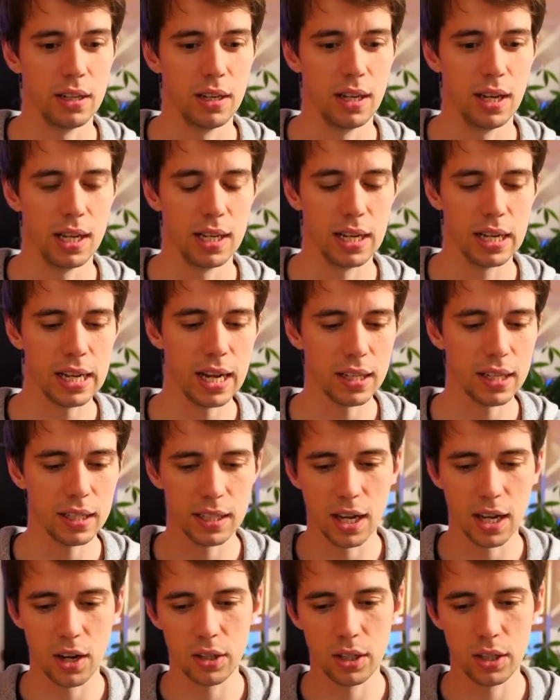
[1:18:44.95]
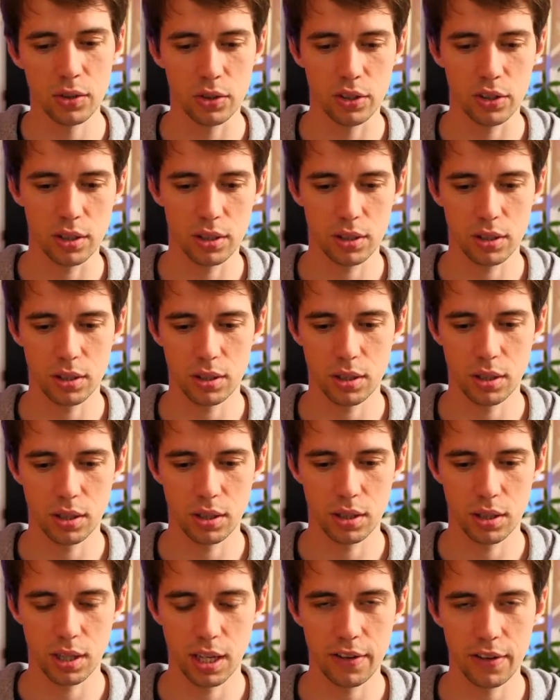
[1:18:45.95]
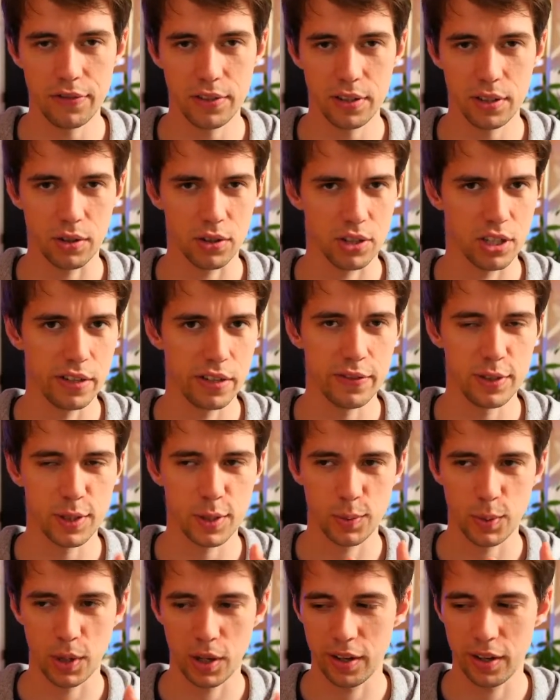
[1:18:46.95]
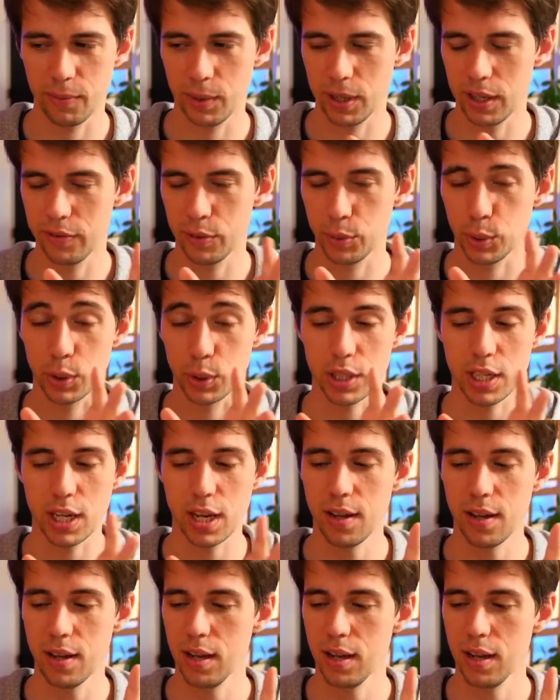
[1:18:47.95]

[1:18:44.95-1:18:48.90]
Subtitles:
And I cut it down into GIFs or GIFs, whatever you want to say,